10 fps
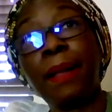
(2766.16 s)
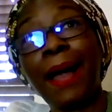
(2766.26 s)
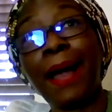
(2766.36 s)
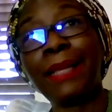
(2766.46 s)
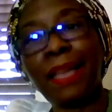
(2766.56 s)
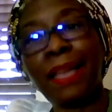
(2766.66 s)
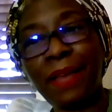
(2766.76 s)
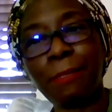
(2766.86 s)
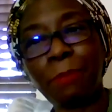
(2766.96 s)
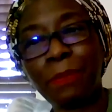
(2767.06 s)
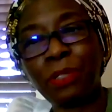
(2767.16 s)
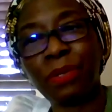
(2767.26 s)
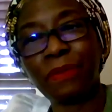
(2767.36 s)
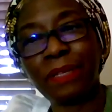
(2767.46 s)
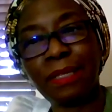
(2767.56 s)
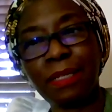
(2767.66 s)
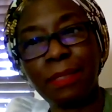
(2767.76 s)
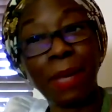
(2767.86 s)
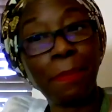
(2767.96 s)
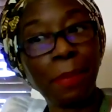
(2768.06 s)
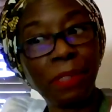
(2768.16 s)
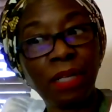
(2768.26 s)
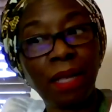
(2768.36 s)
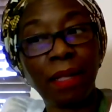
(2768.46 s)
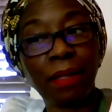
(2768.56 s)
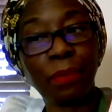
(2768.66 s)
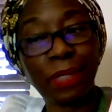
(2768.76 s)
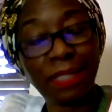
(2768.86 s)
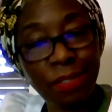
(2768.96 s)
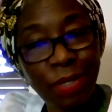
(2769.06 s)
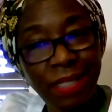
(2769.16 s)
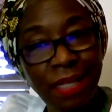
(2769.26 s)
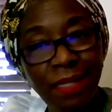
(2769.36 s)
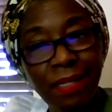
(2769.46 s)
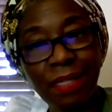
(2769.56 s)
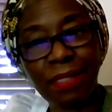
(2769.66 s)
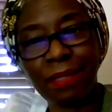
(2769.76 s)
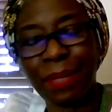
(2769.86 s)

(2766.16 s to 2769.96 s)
I never had it published overseas. My publisher was interested in it,